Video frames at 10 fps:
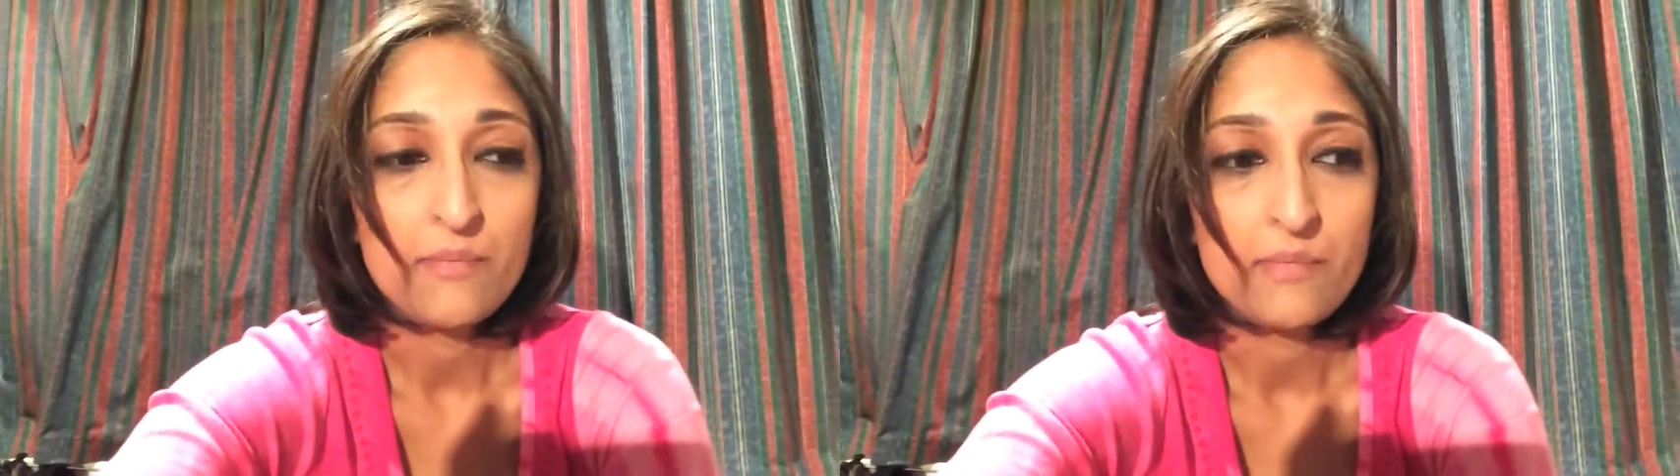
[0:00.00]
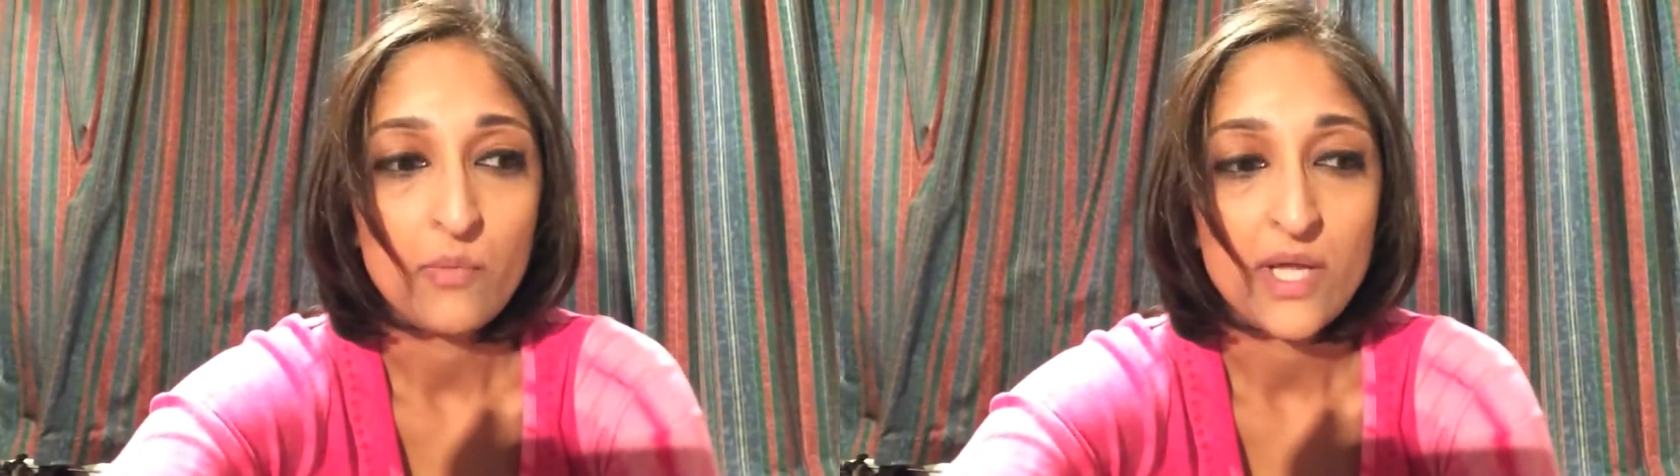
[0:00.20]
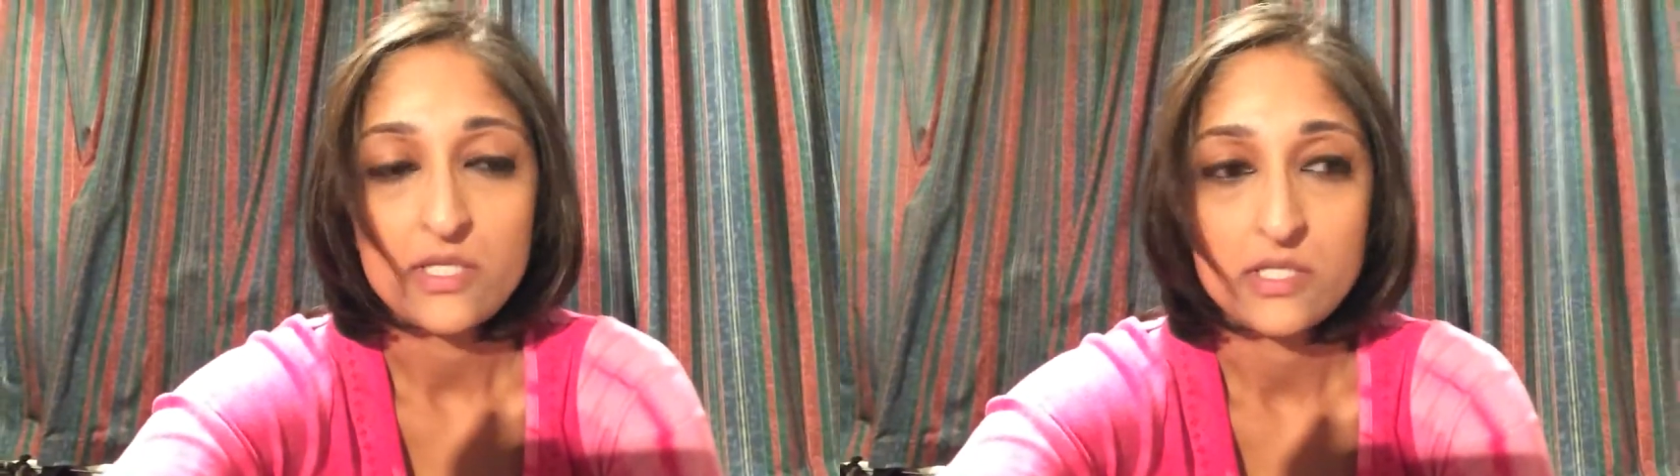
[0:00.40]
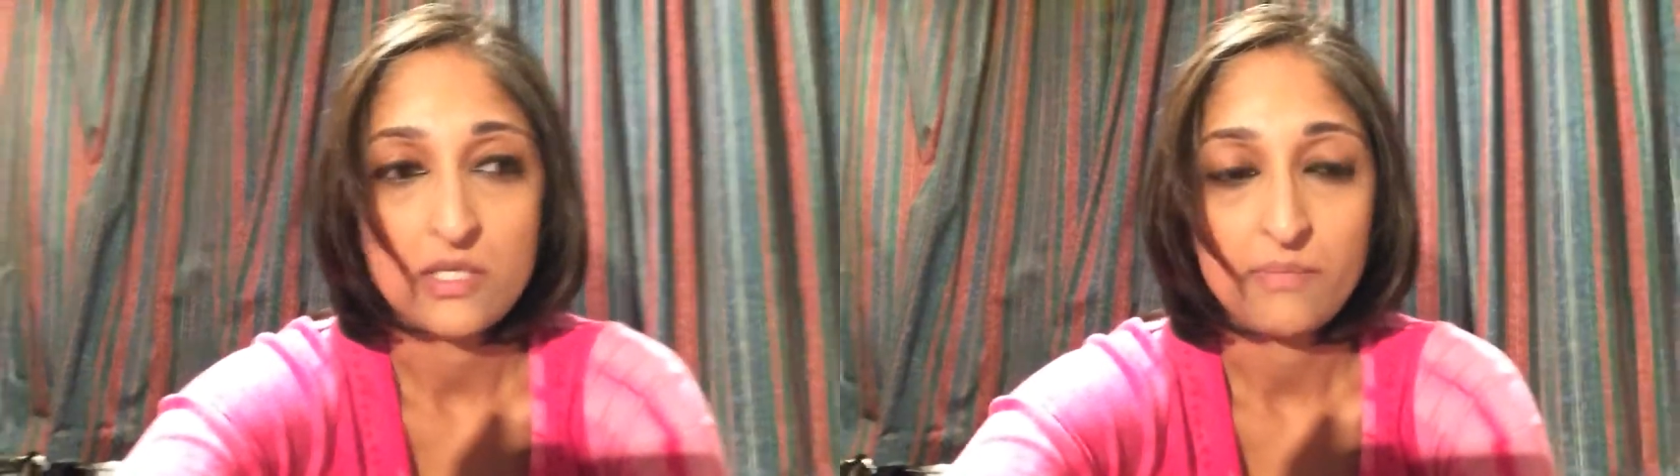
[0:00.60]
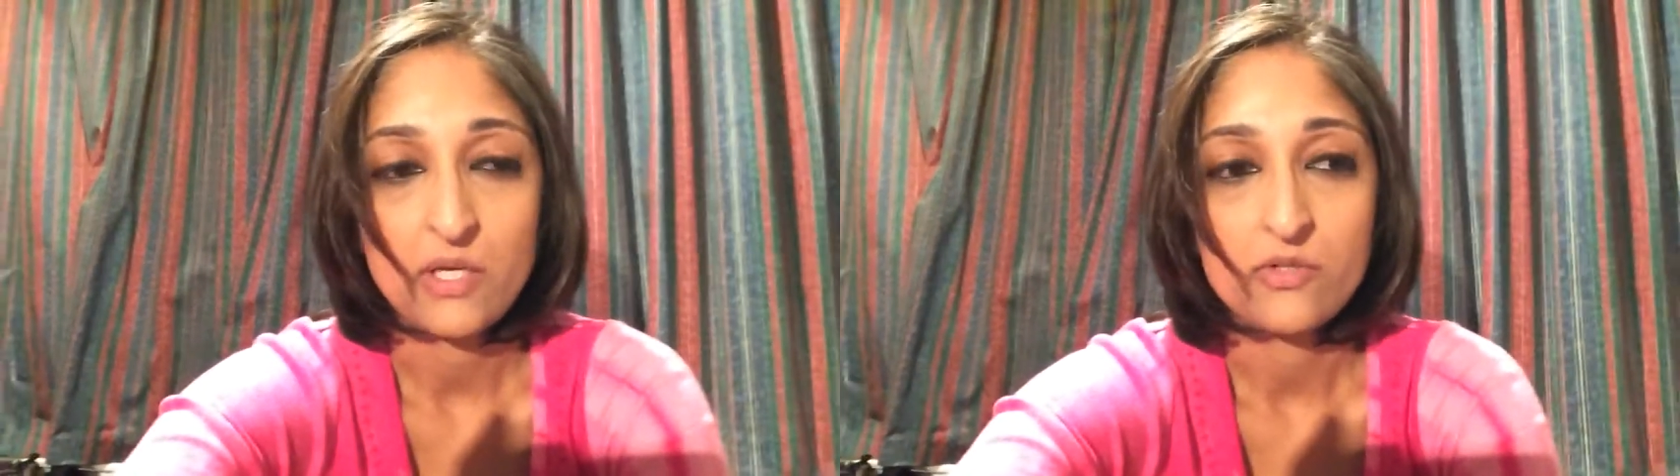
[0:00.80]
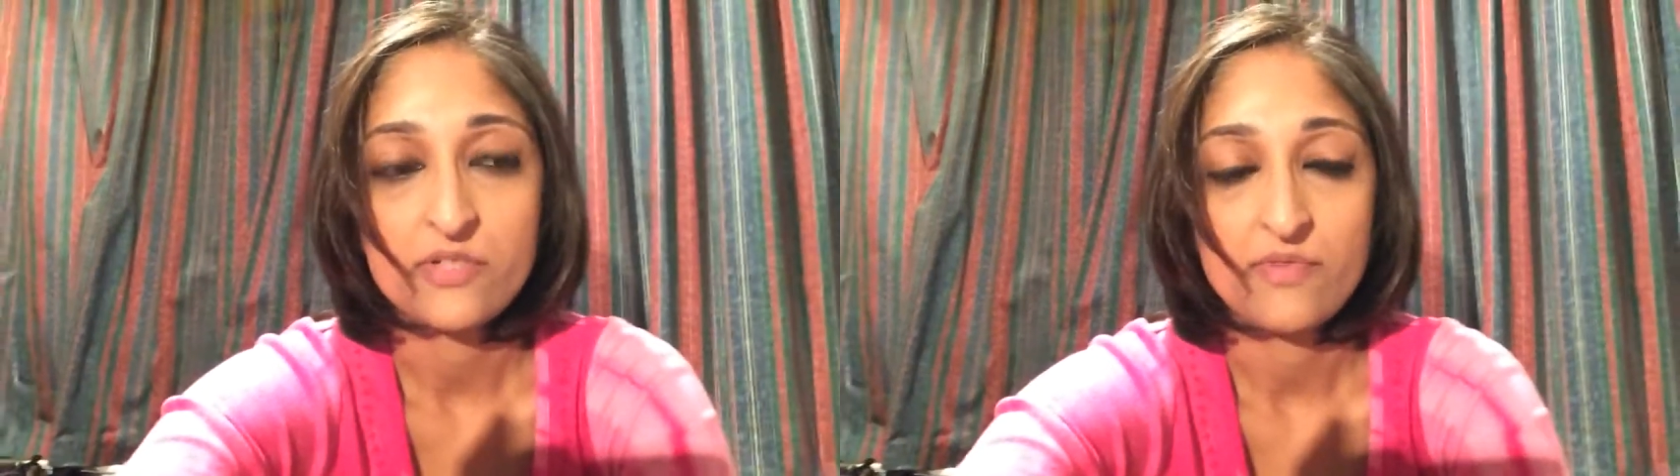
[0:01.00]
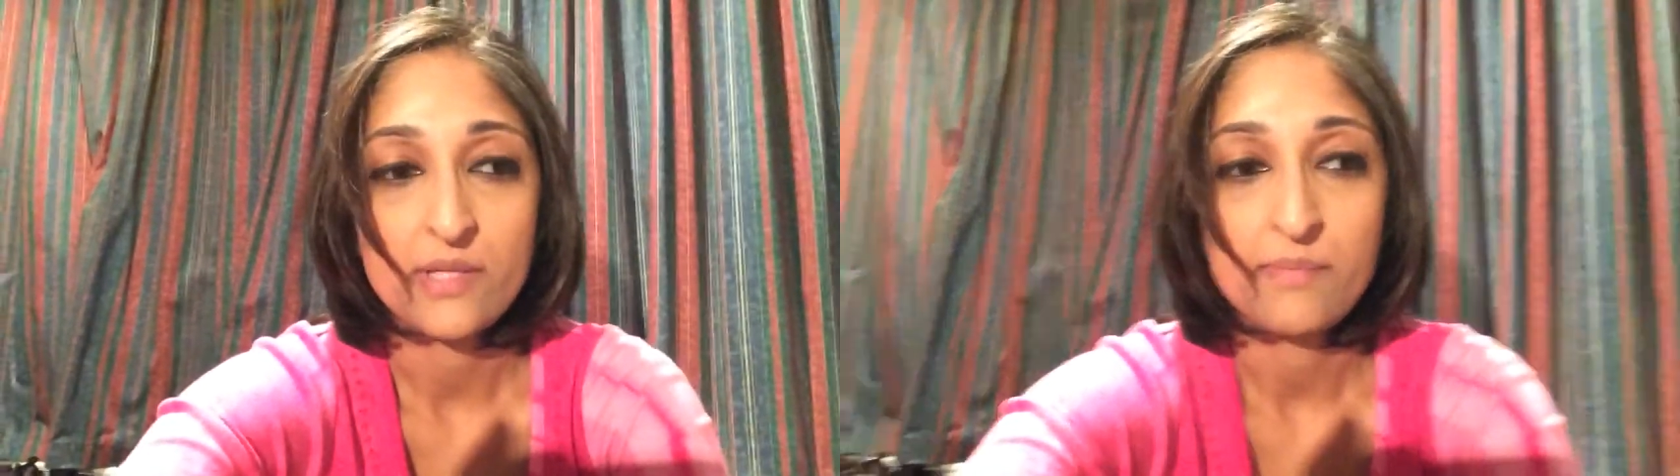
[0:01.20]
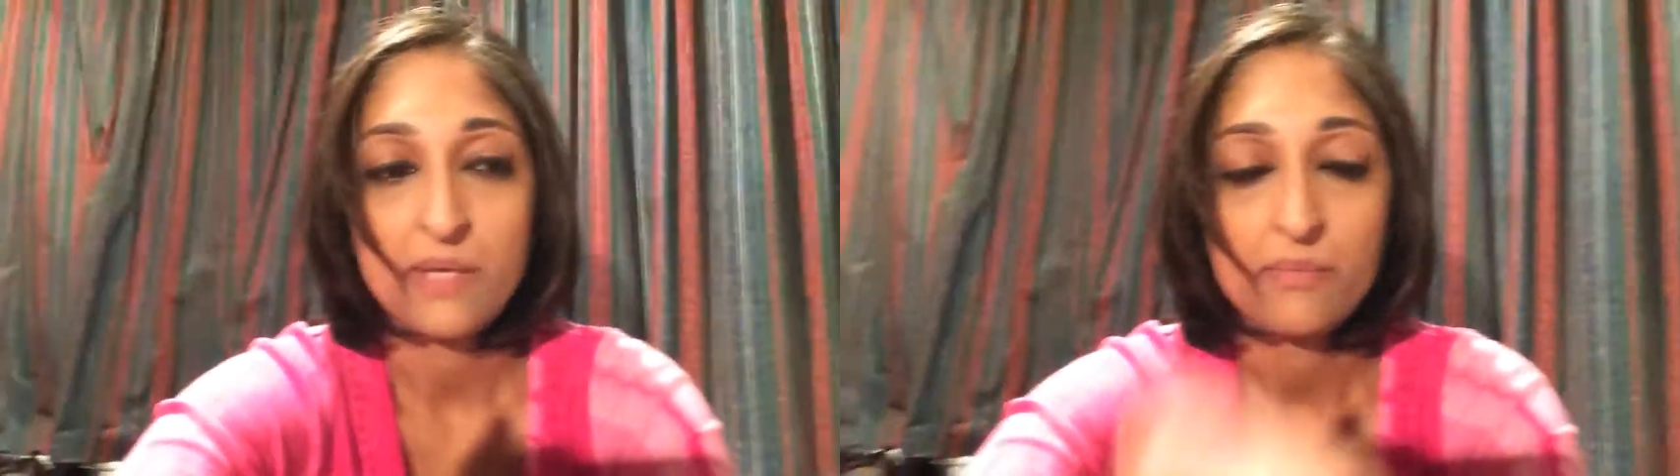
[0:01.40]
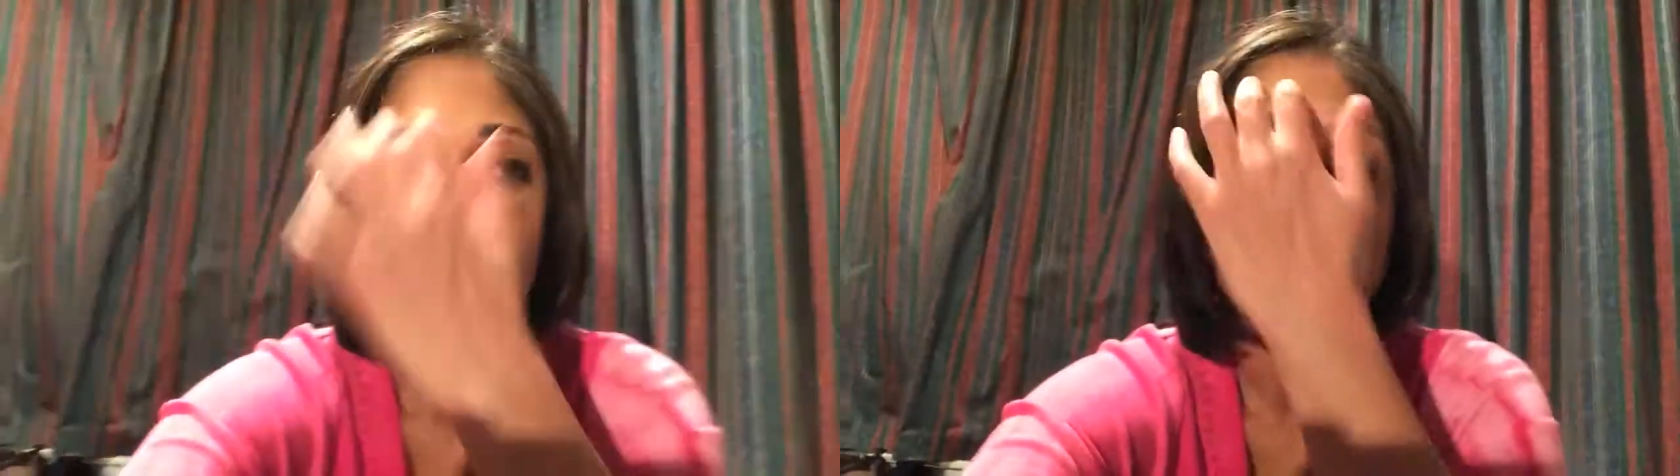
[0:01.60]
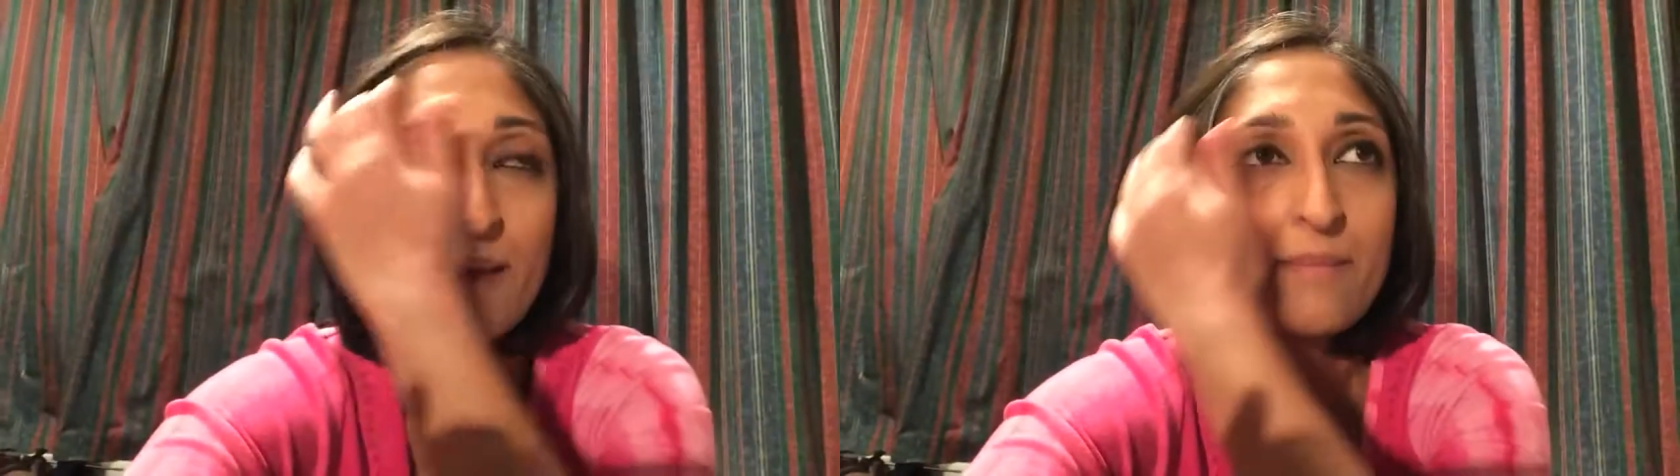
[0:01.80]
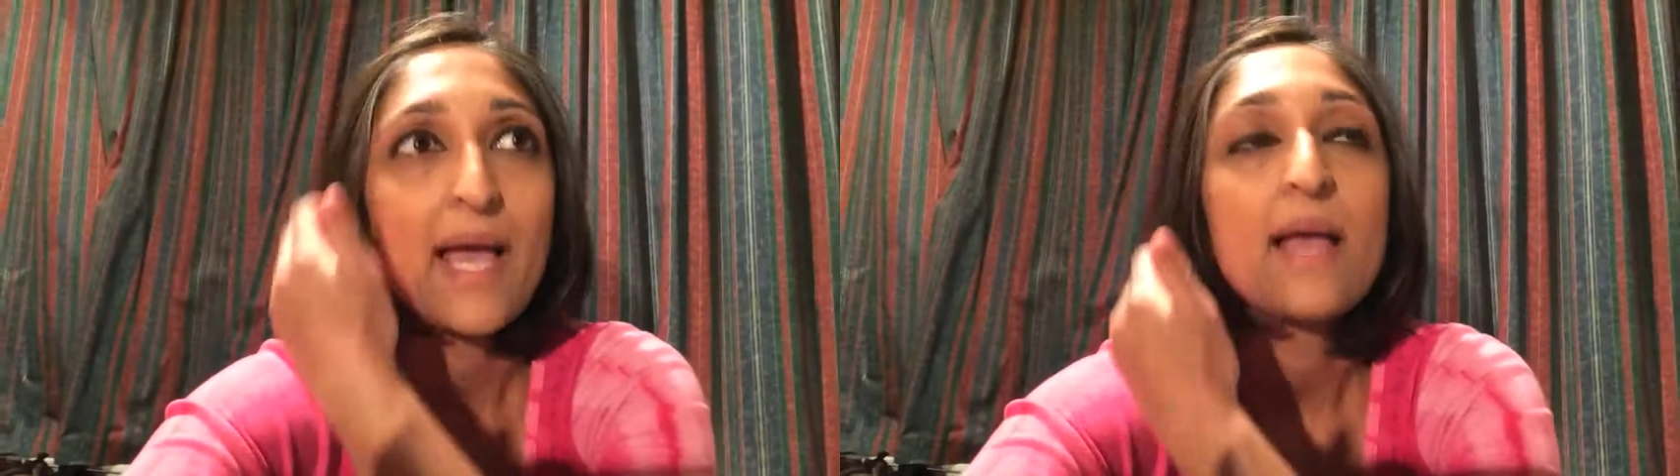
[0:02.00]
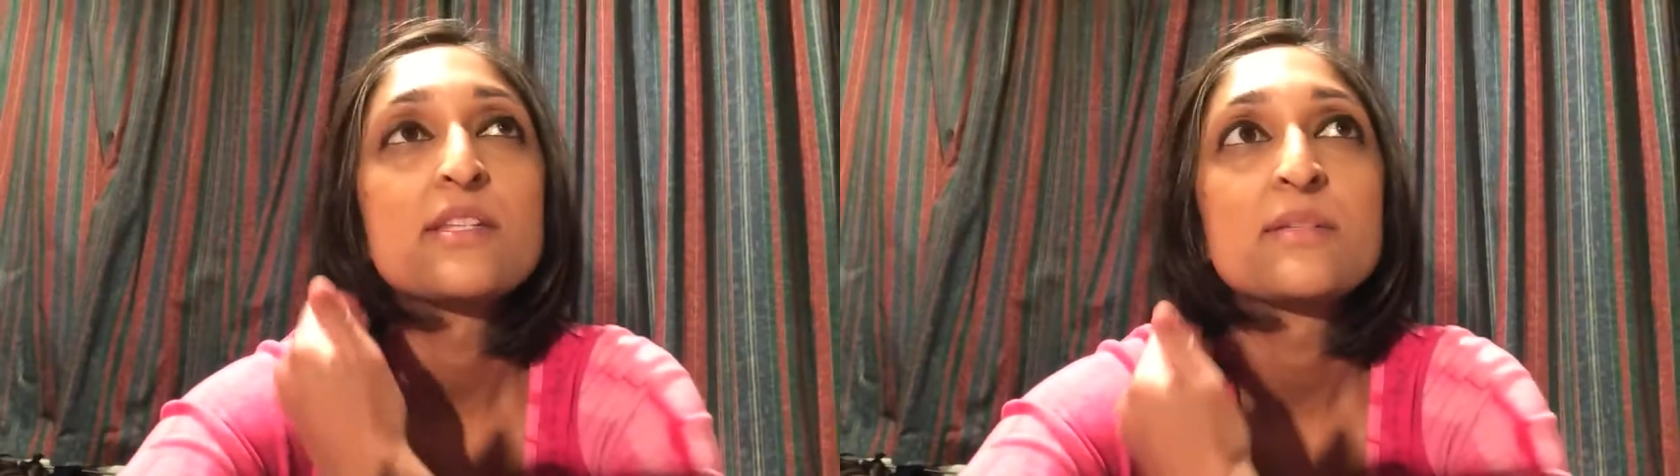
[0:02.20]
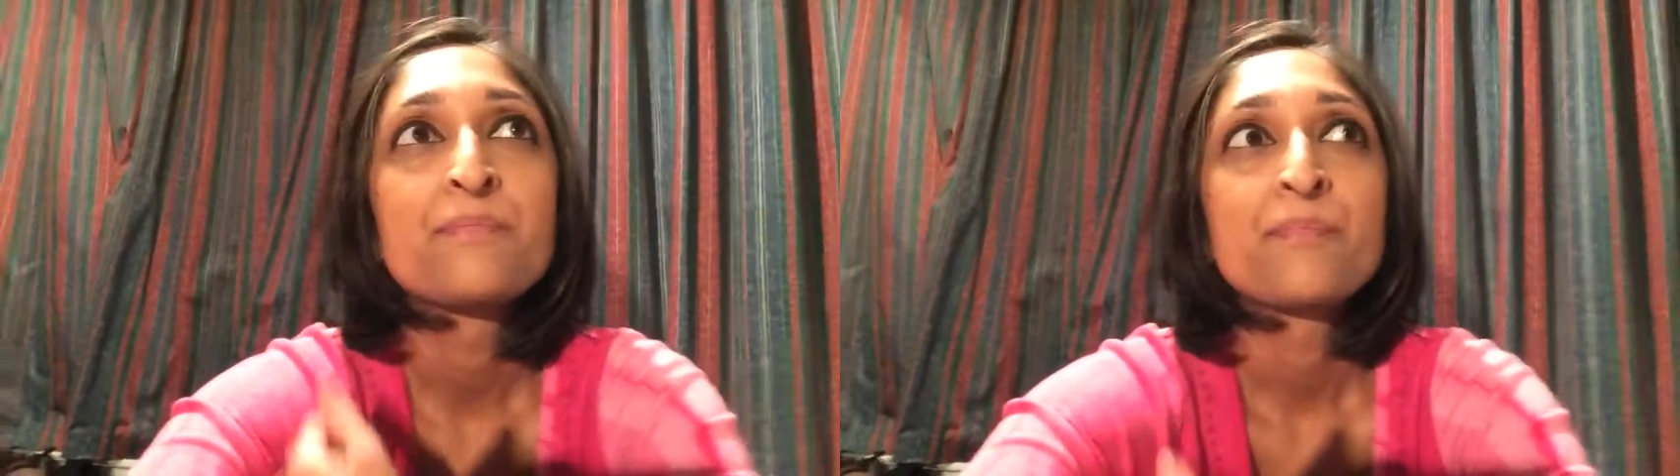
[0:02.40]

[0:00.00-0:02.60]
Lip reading: where there's going to be lots of other people with MS?